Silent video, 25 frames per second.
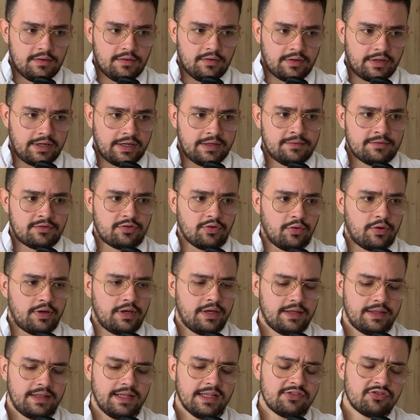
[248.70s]
Okay, so
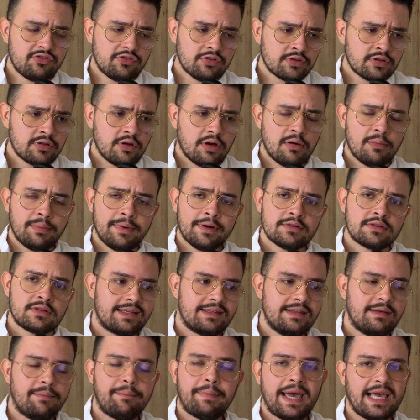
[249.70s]
let's talk now
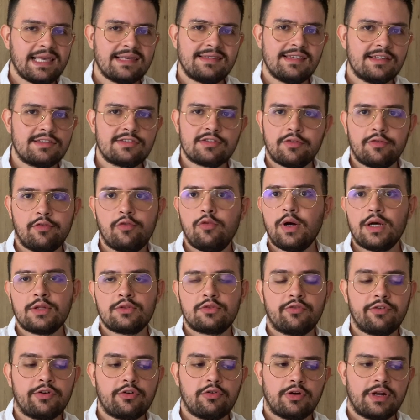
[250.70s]
about the basics of how
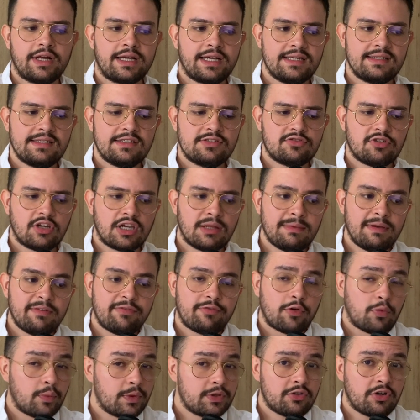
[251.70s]
to record a case study
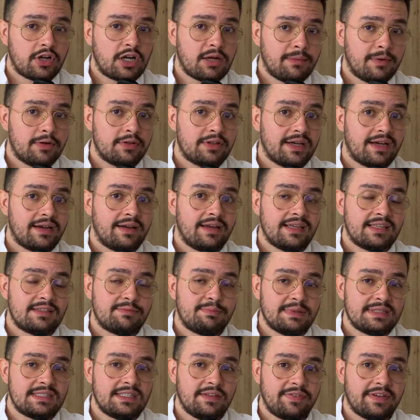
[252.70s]
before we talk about the
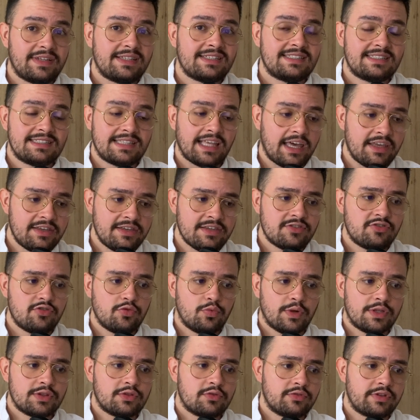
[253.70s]
specific stages you
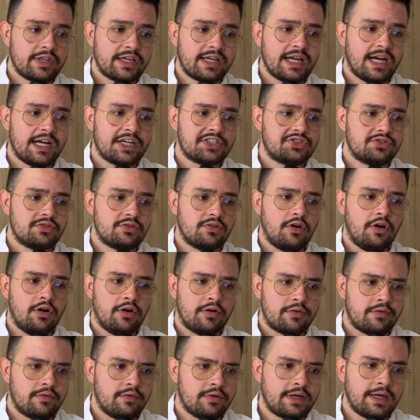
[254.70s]
want to take action
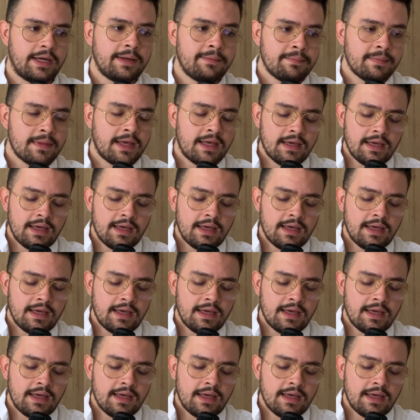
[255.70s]
on, okay?